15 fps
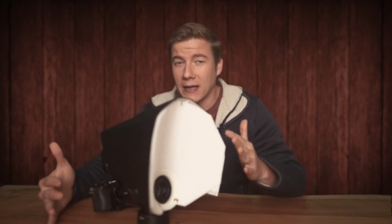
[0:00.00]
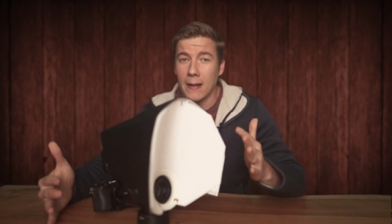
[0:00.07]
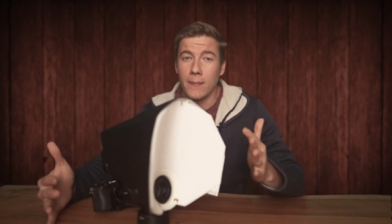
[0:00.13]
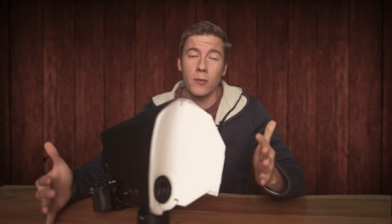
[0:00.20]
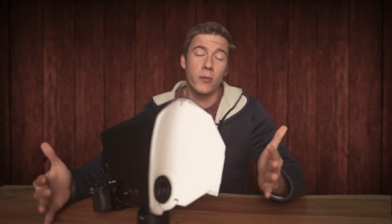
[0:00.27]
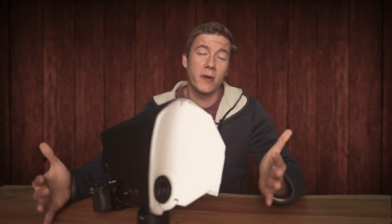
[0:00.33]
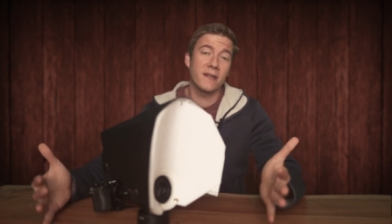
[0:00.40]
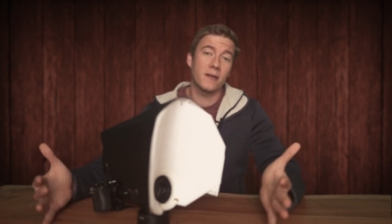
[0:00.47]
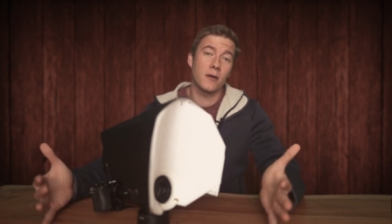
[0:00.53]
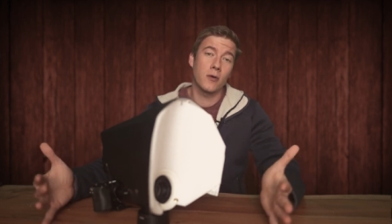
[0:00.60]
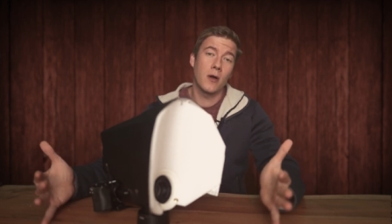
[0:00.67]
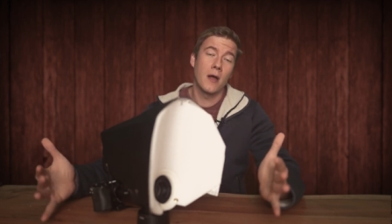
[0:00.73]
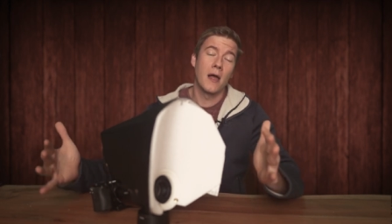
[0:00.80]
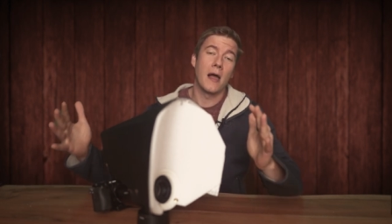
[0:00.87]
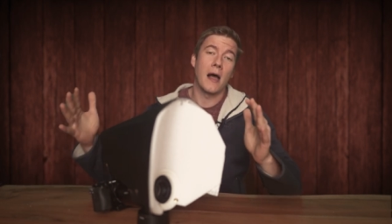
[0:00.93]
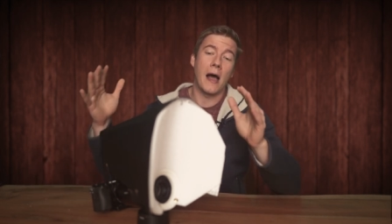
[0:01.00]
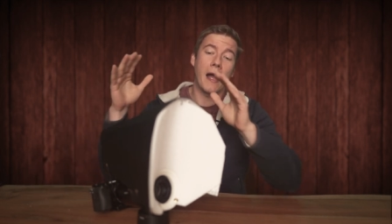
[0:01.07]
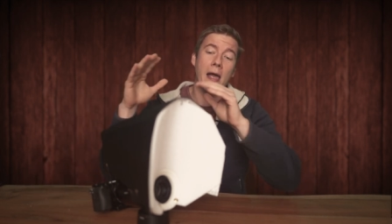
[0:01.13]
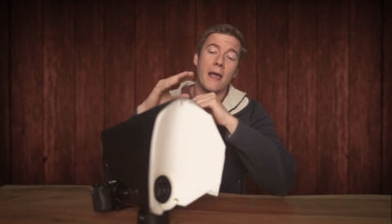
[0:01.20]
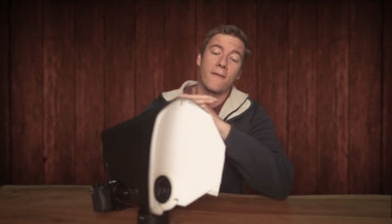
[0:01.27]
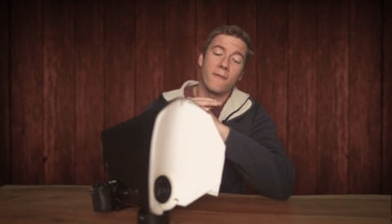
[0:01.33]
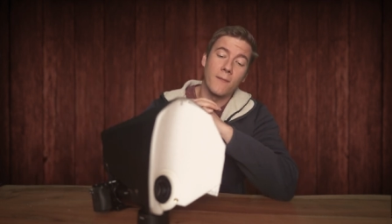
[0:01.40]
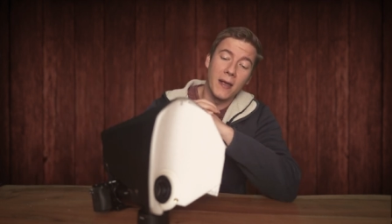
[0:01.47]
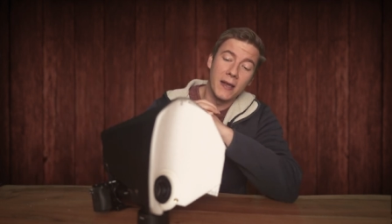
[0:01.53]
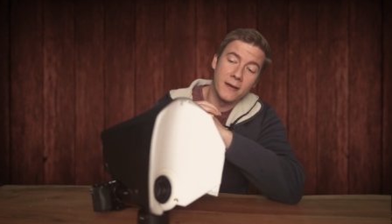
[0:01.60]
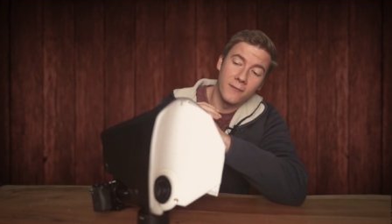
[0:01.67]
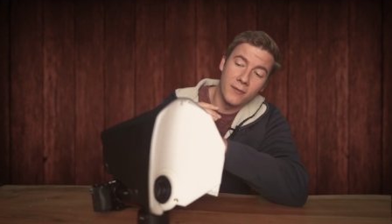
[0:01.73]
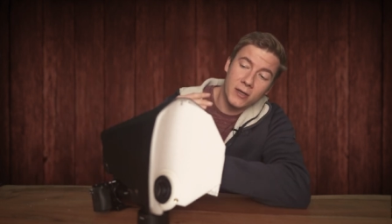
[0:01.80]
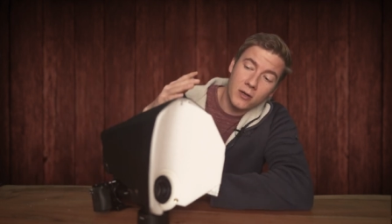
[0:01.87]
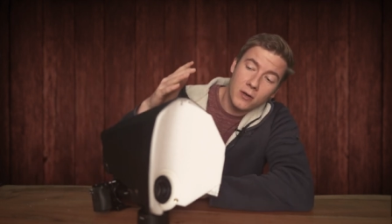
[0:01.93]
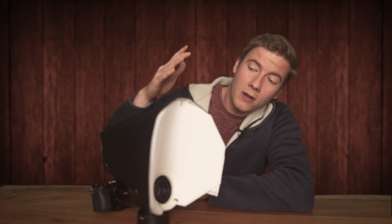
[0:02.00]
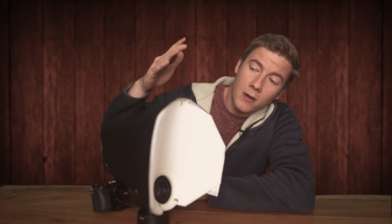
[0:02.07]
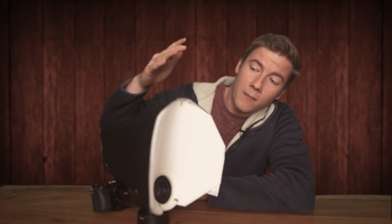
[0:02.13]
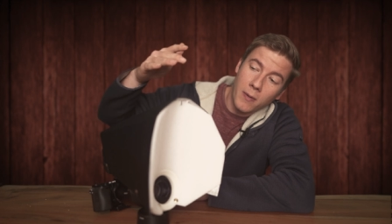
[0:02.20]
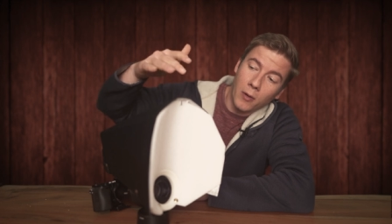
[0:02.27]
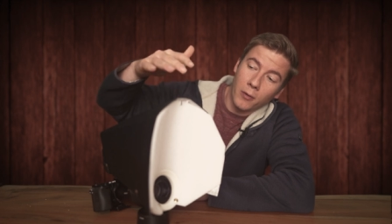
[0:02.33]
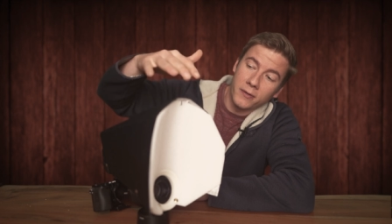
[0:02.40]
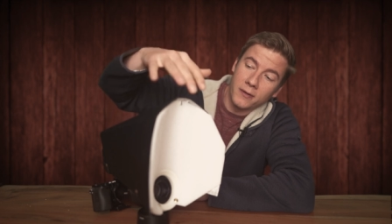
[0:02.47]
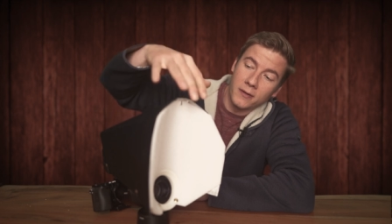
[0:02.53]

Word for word: A couple of weeks ago, I have made a video about